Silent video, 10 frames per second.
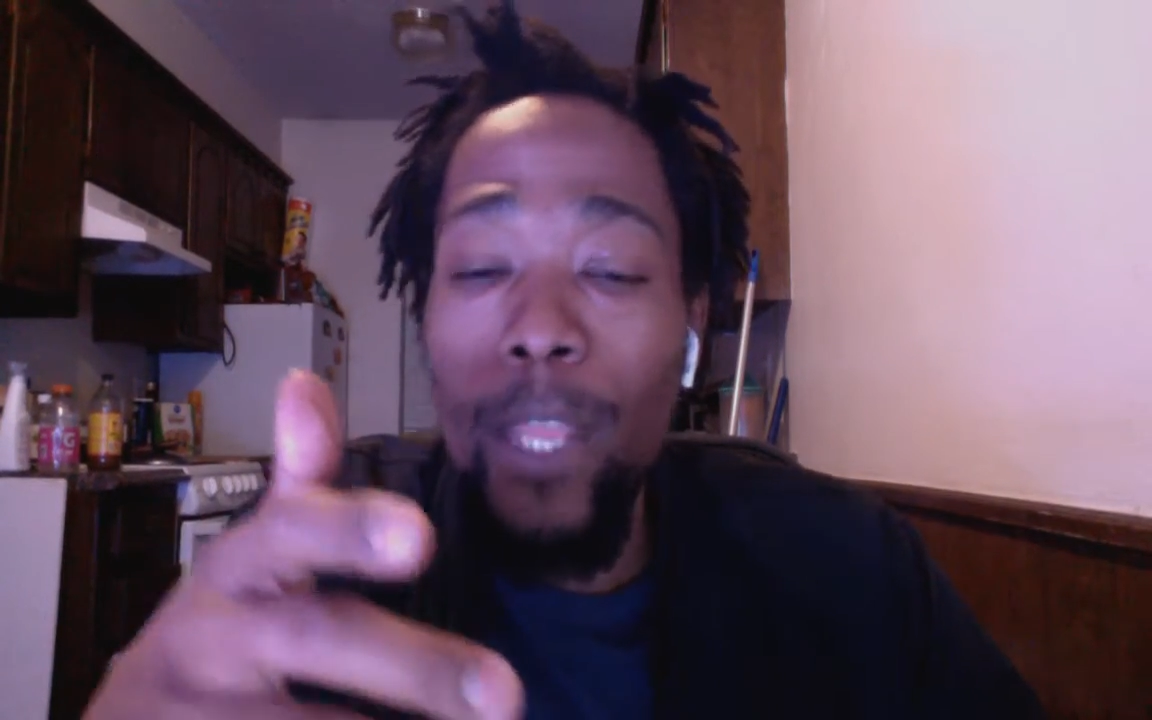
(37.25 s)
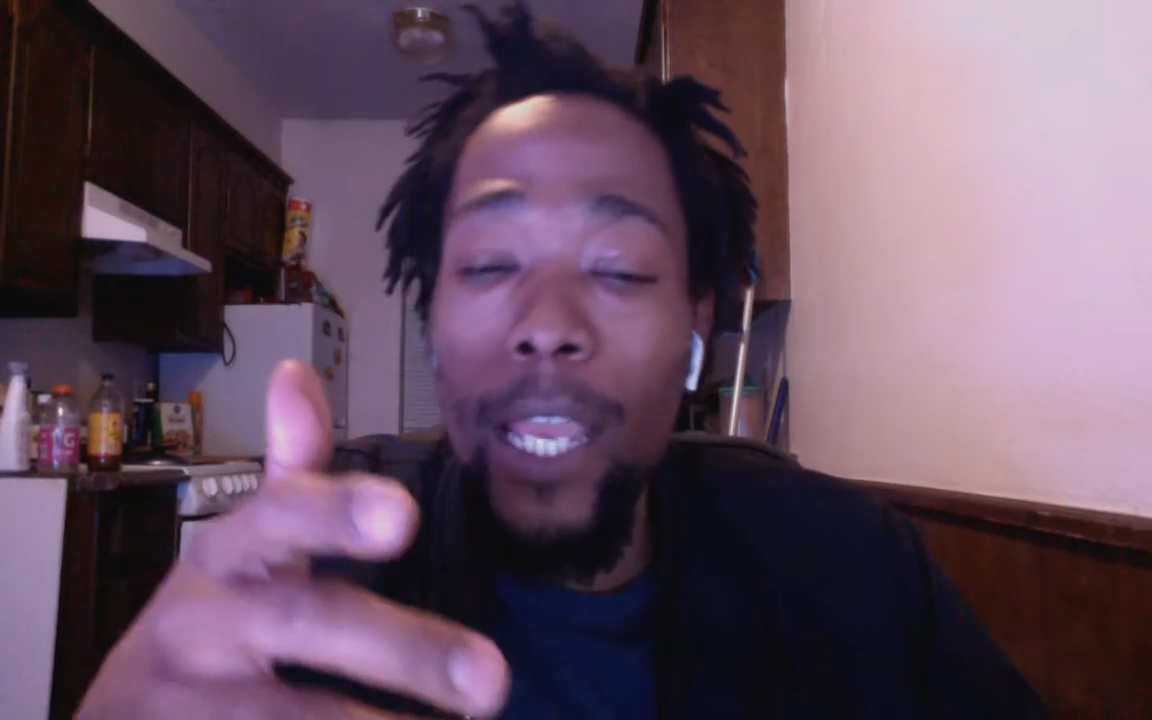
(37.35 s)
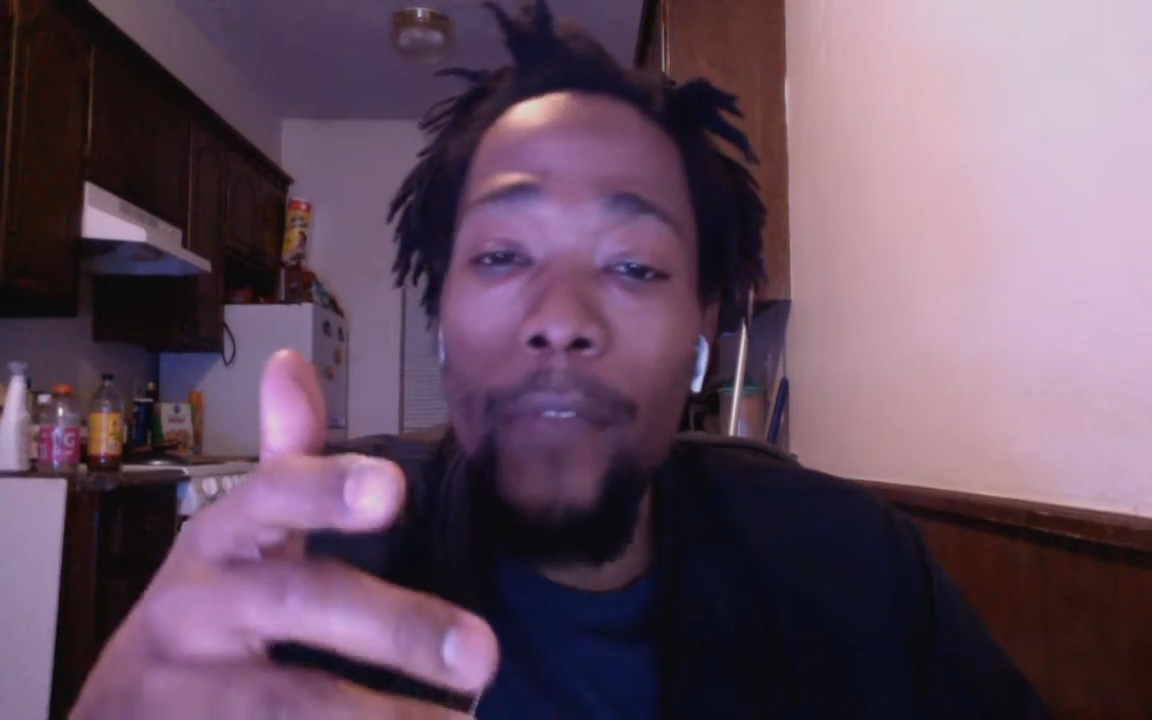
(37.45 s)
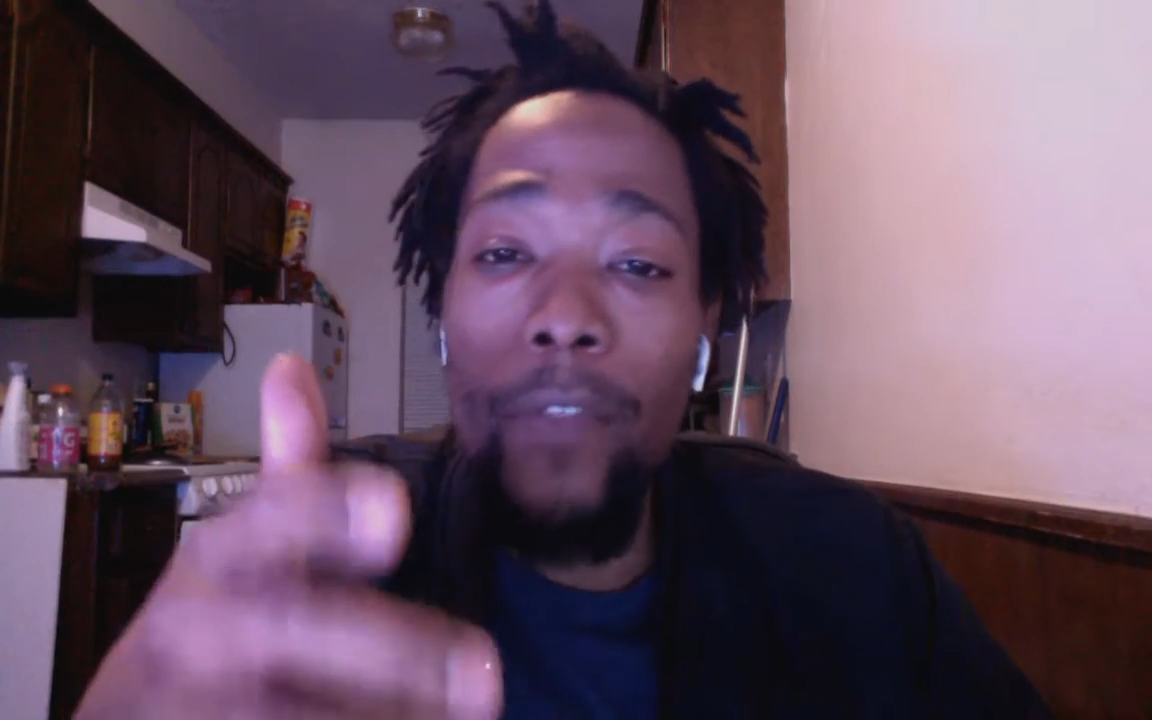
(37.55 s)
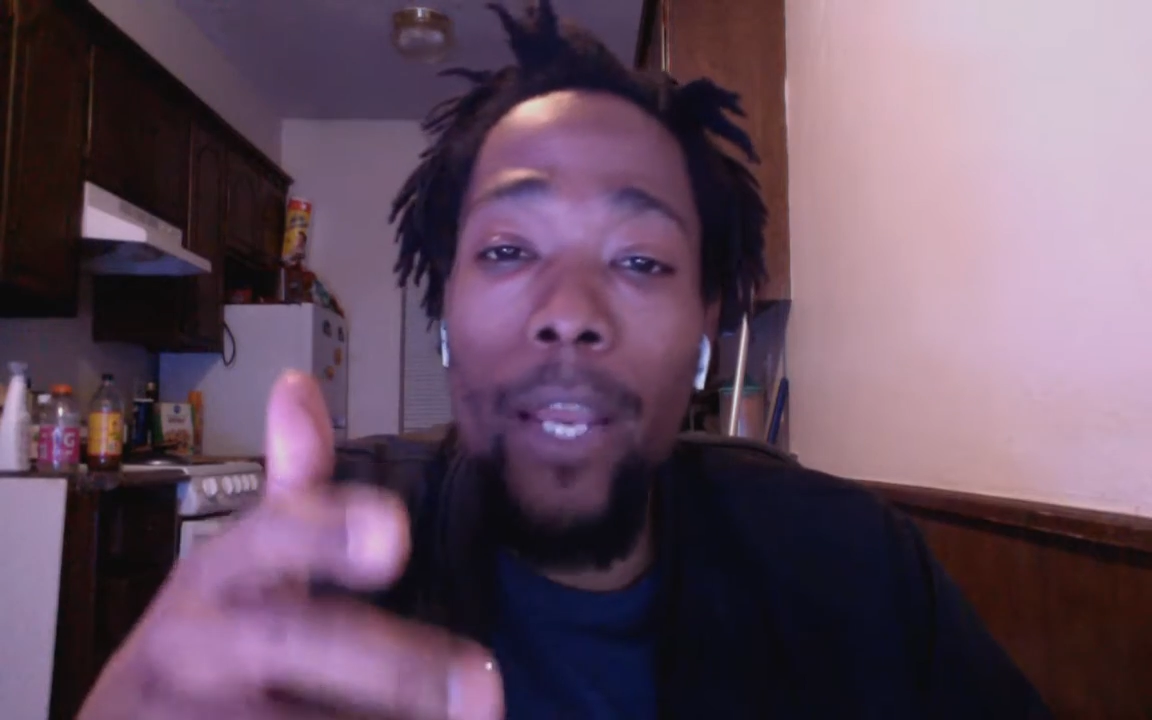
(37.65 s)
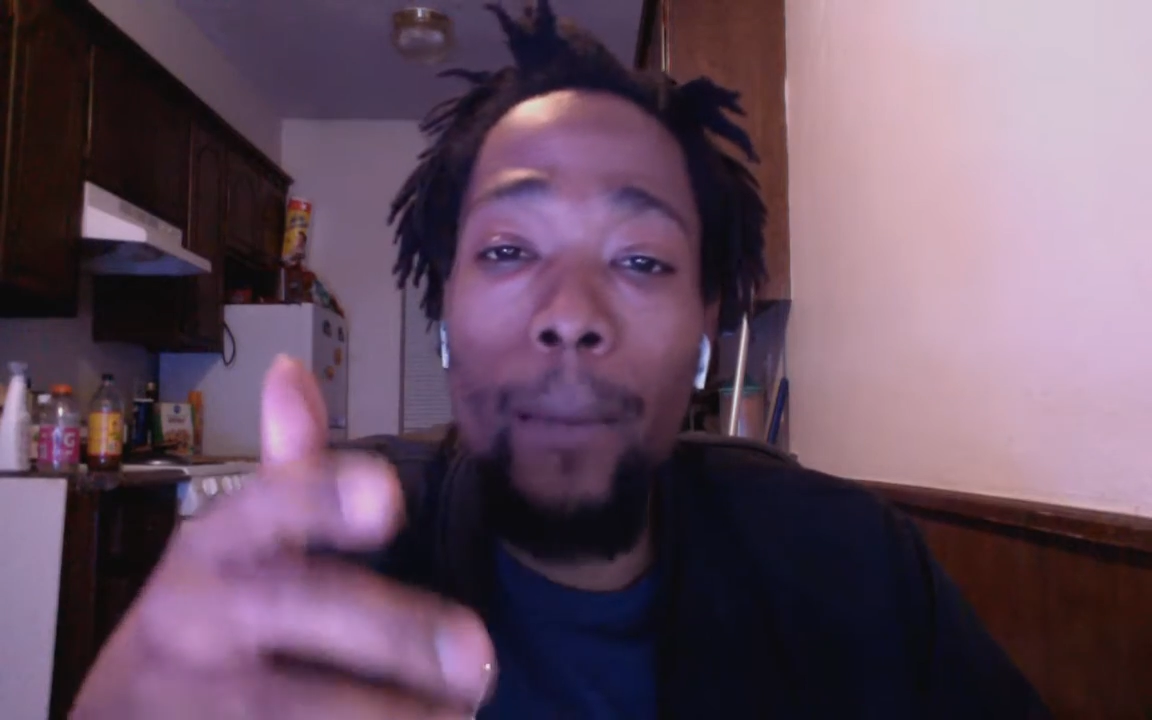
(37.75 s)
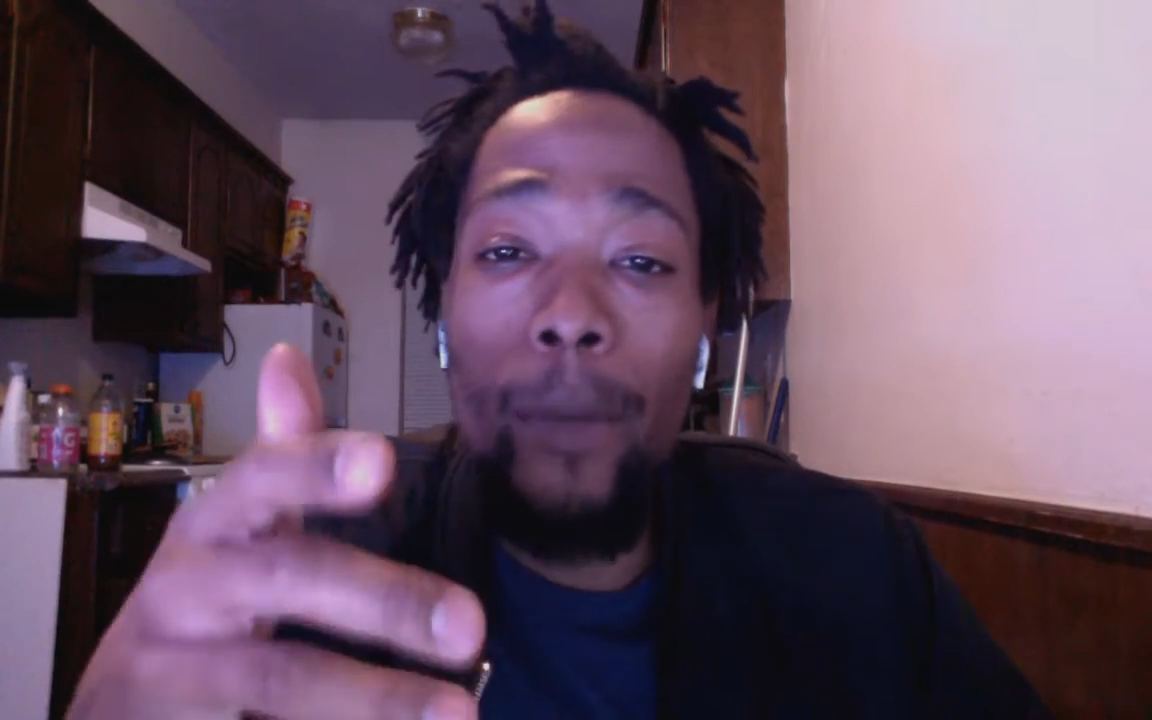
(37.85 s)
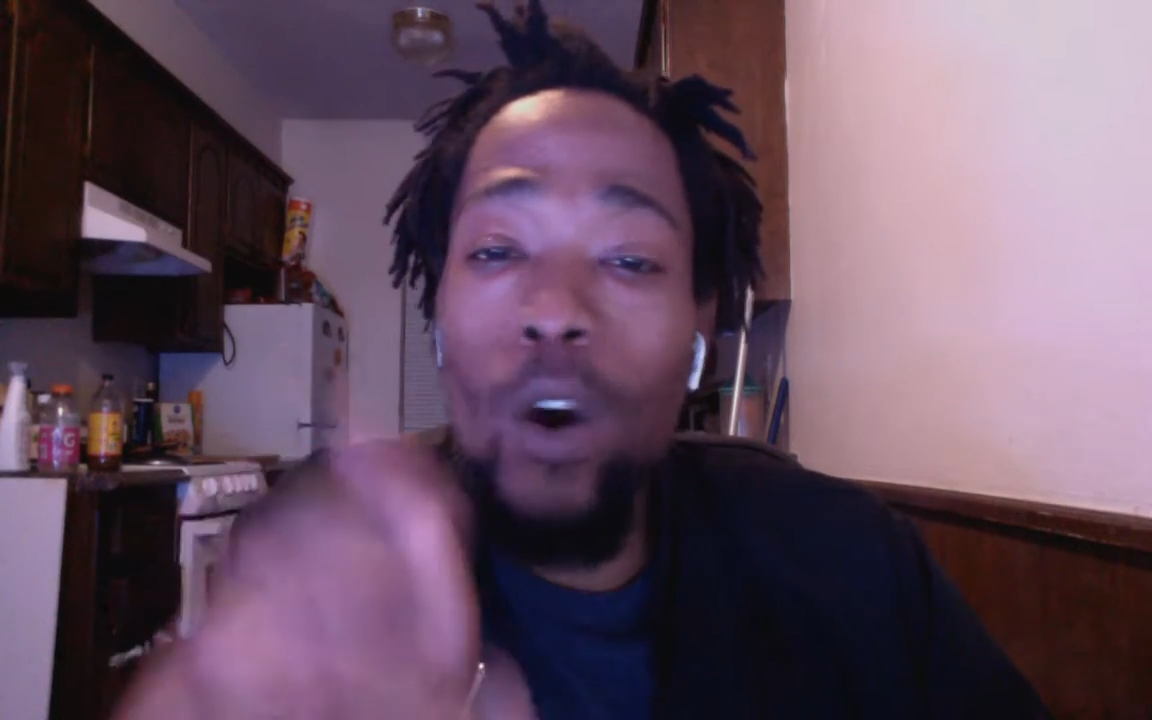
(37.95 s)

And then I'm going to